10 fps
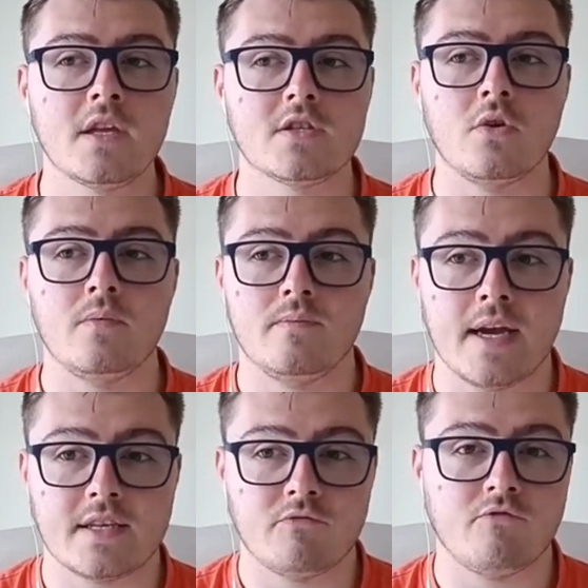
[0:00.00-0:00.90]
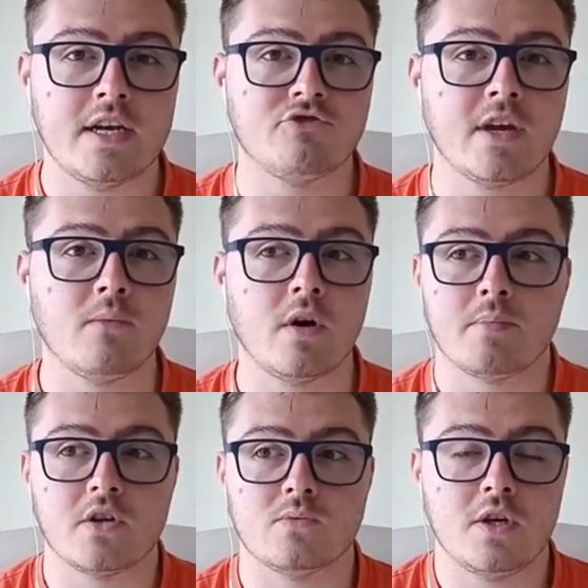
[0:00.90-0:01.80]
So that's a really tricky
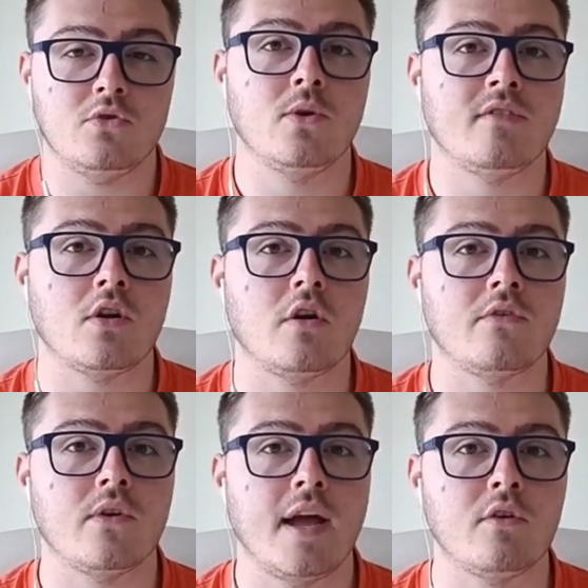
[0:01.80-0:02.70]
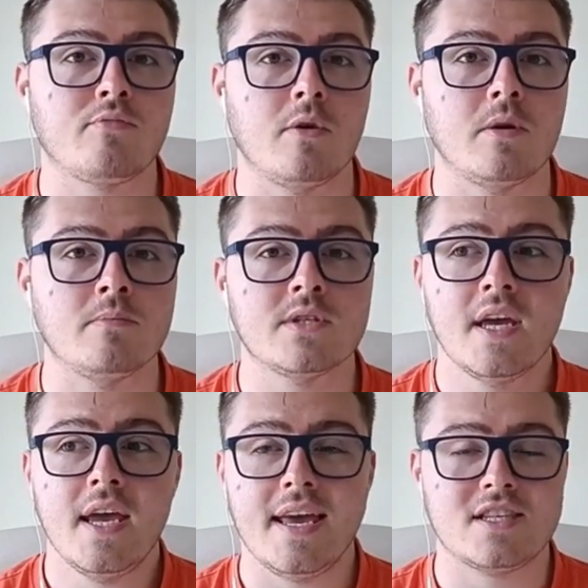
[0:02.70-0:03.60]
one, because when you do have a lot of health
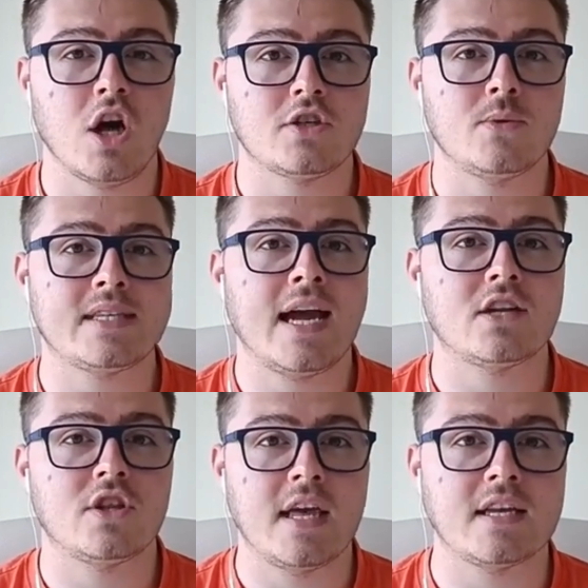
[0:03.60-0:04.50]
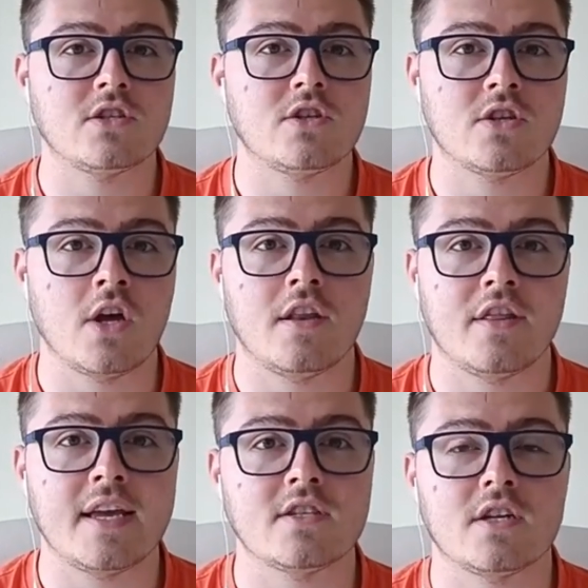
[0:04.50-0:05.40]
problems, it's hard to attach things to certain
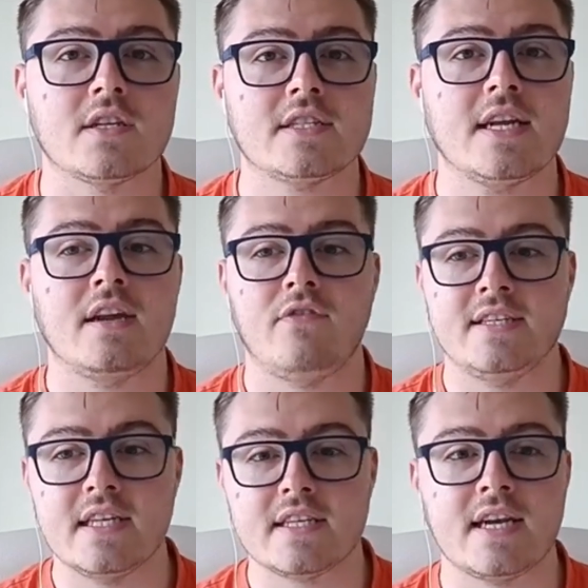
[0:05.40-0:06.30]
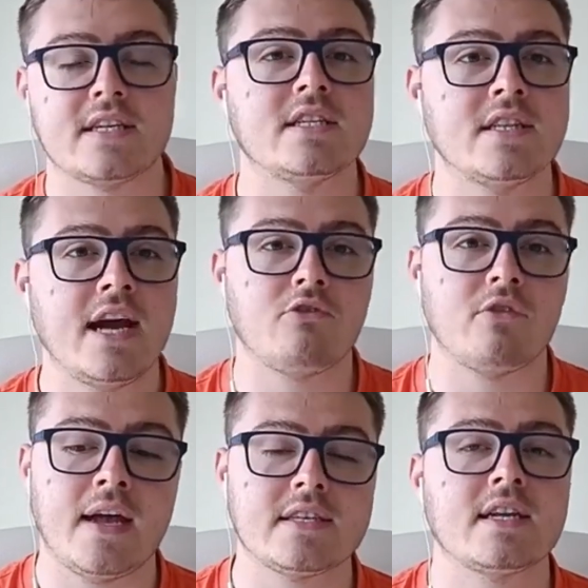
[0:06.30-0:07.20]
things and understand if this is connected to that
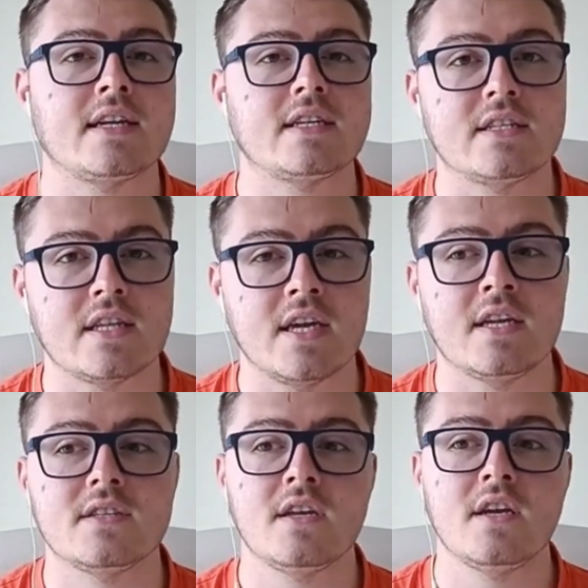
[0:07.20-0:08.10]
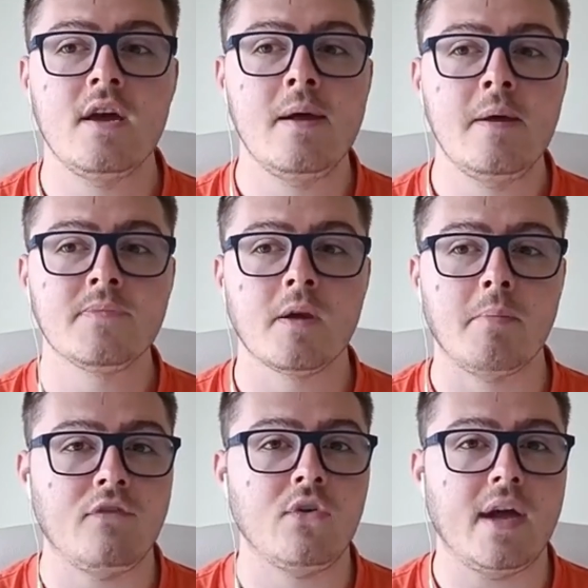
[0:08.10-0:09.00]
or if that's connected to this.
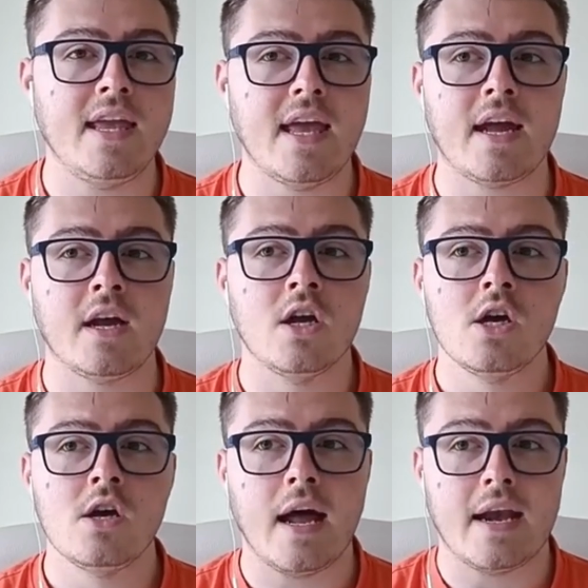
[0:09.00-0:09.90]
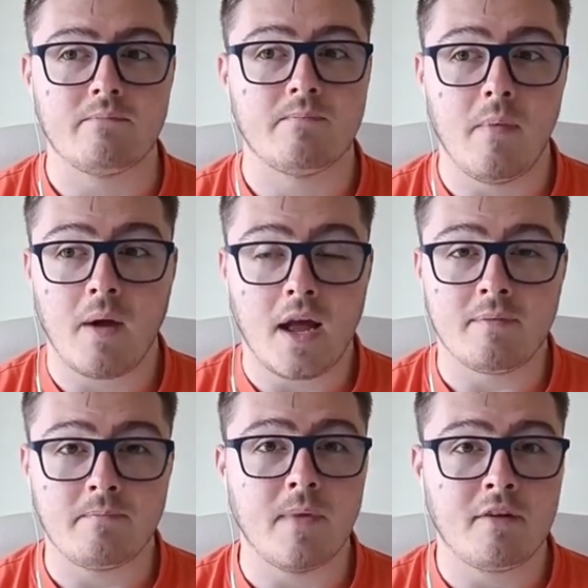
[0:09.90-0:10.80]
But if you're eating, and
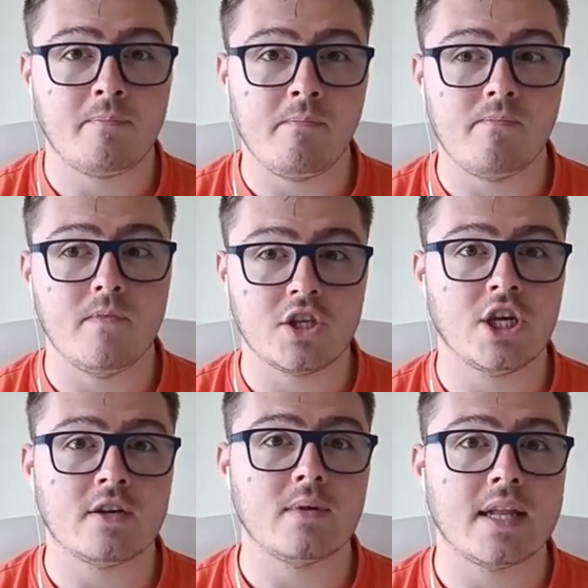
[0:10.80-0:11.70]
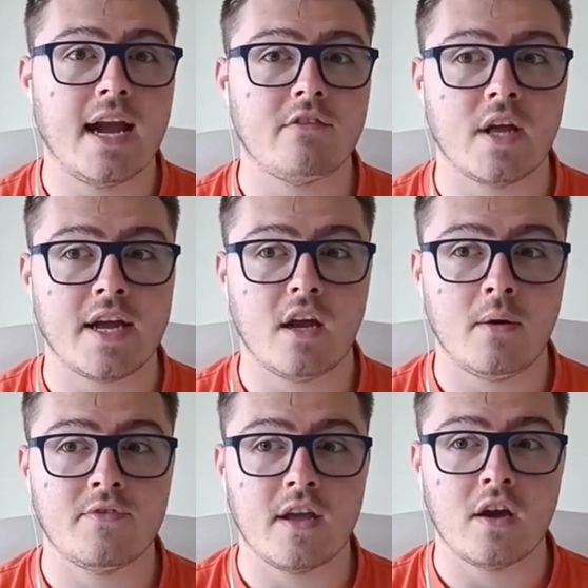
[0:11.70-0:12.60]
I genuinely have like,
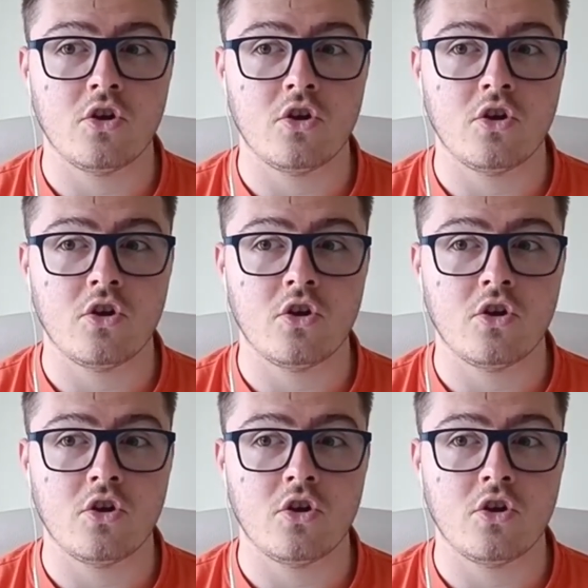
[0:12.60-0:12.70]
I would say